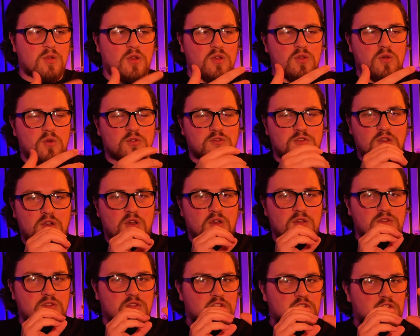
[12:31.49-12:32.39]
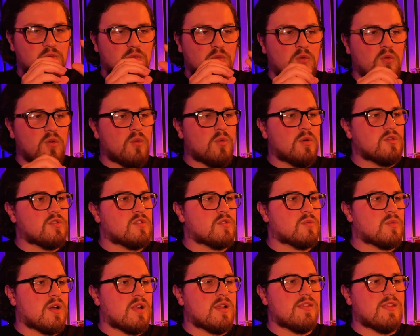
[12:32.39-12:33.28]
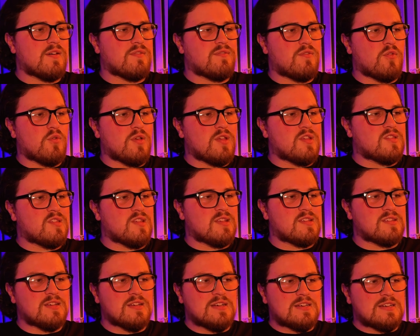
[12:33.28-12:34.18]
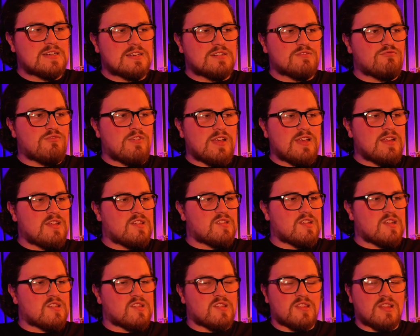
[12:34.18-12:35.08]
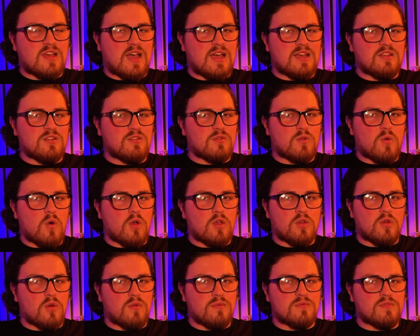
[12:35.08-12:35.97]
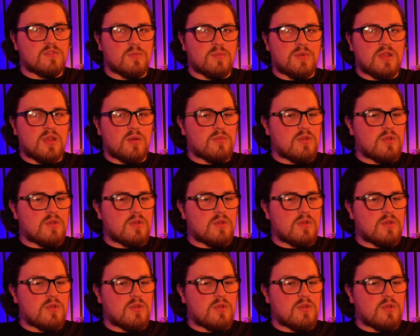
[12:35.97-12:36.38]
But I also like the smaller ones as well, and that 46 really sits in the hand quite comfortably.